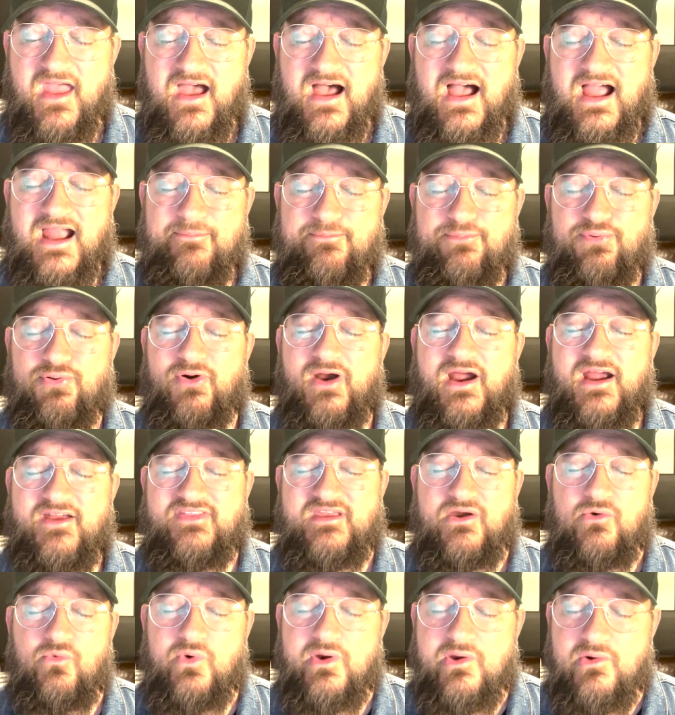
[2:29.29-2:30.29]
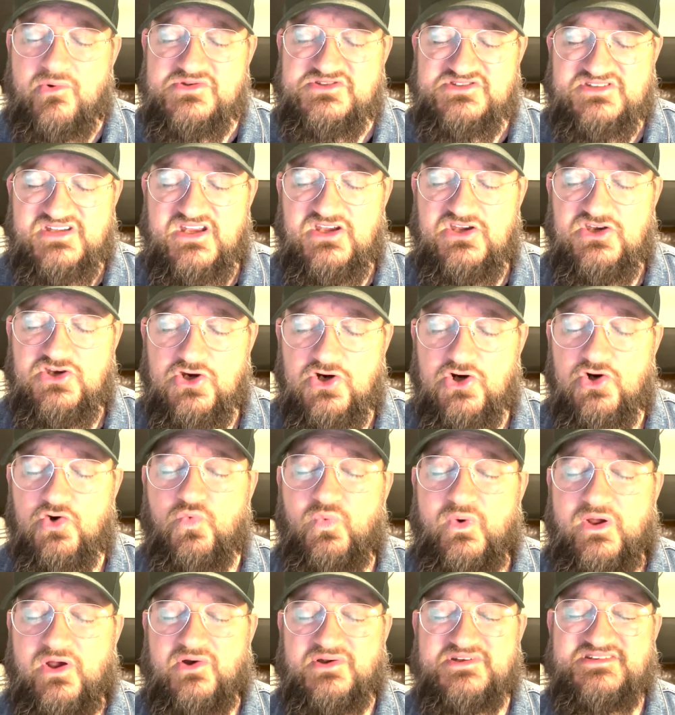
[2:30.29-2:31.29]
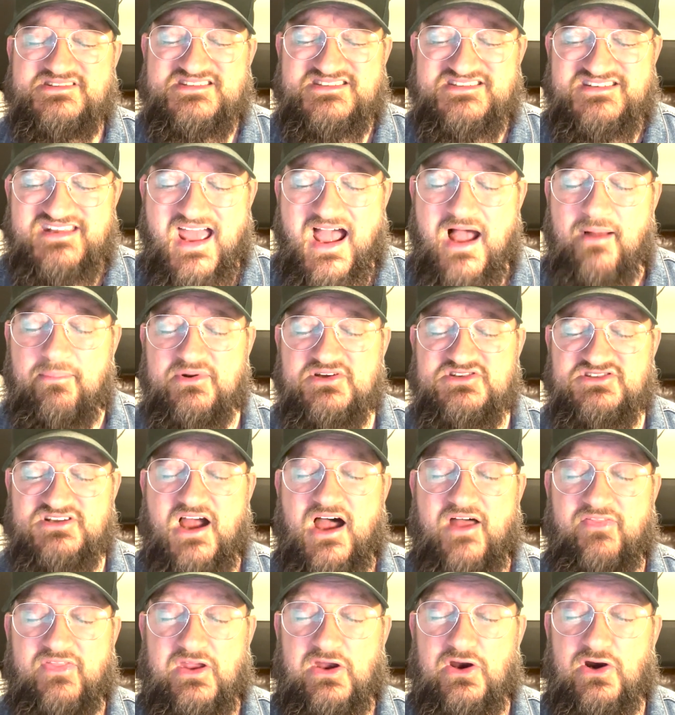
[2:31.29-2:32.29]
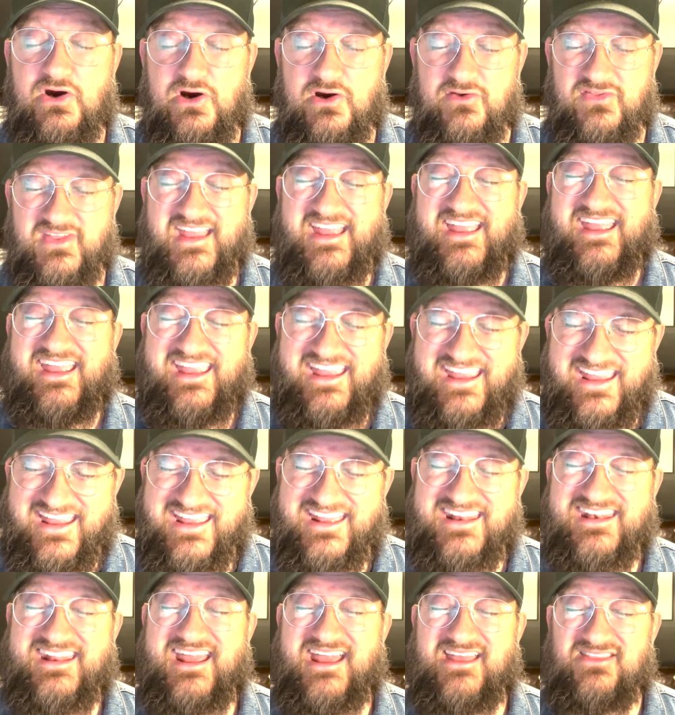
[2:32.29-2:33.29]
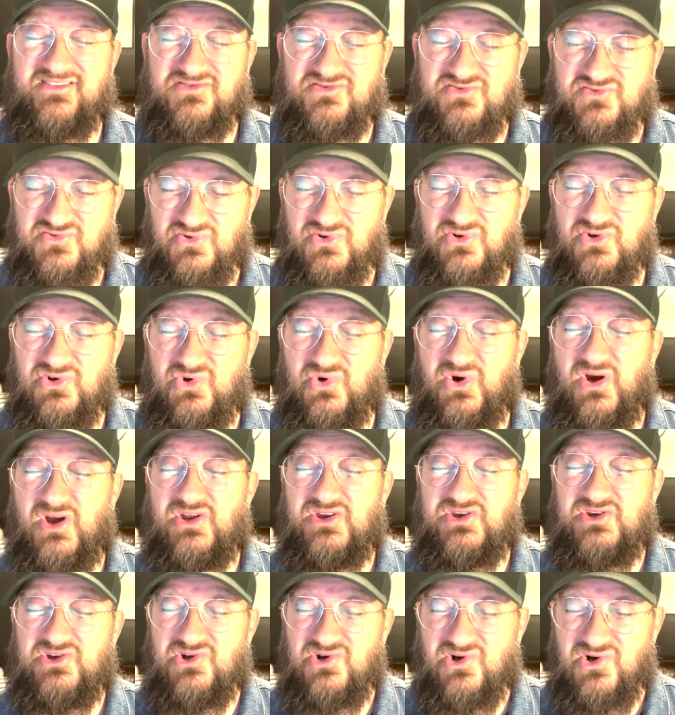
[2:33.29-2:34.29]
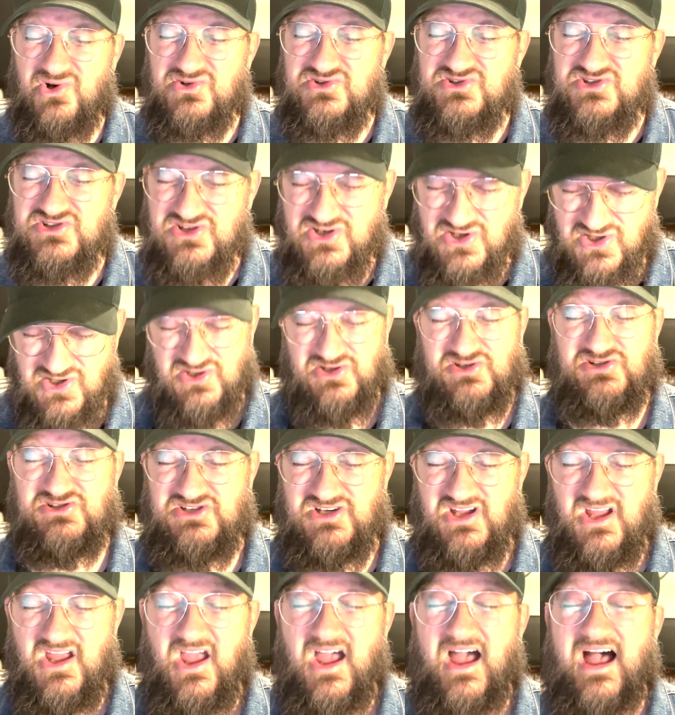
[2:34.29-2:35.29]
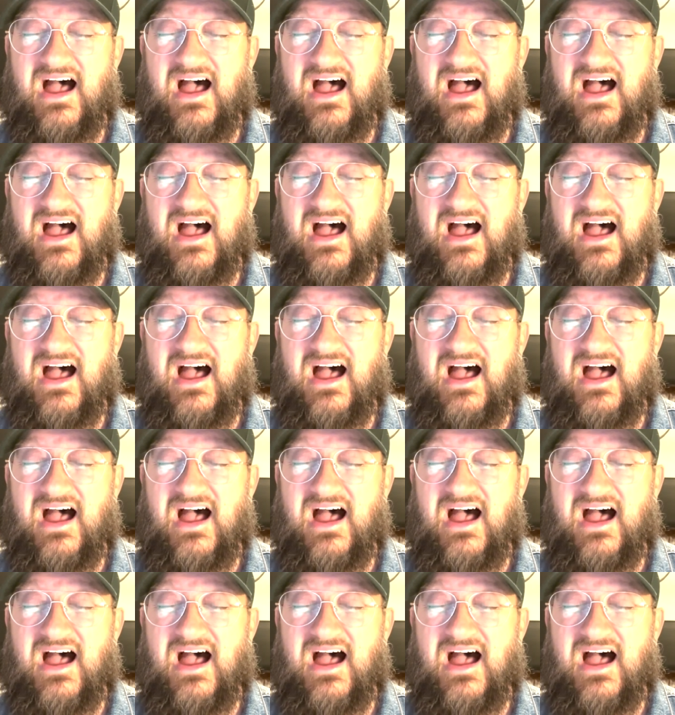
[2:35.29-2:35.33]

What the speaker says: I pray that we would see your will established on the earth in and through your church.